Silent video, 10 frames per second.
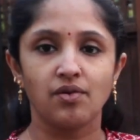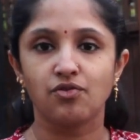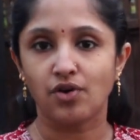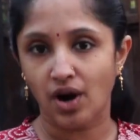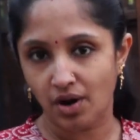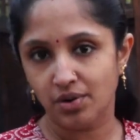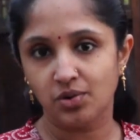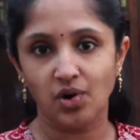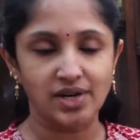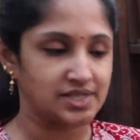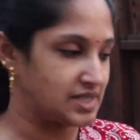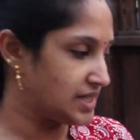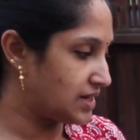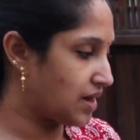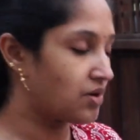for our
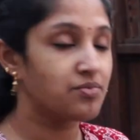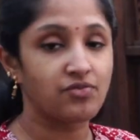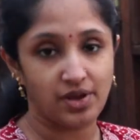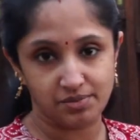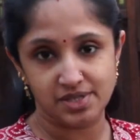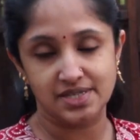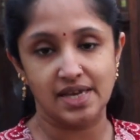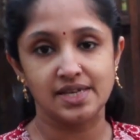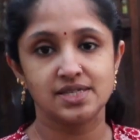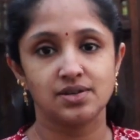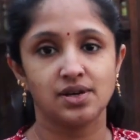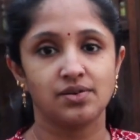quantity, our family size,